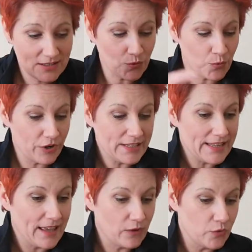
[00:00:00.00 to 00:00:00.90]
so we're going to
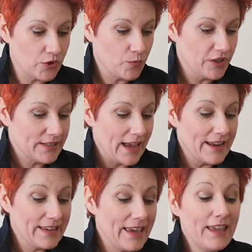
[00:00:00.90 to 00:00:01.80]
set those to one
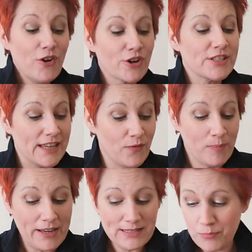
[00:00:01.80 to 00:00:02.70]
side in our safe
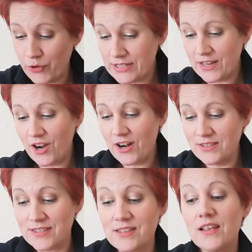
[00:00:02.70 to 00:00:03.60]
place, boys and
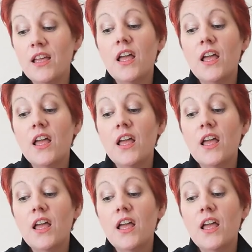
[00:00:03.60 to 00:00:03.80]
girls.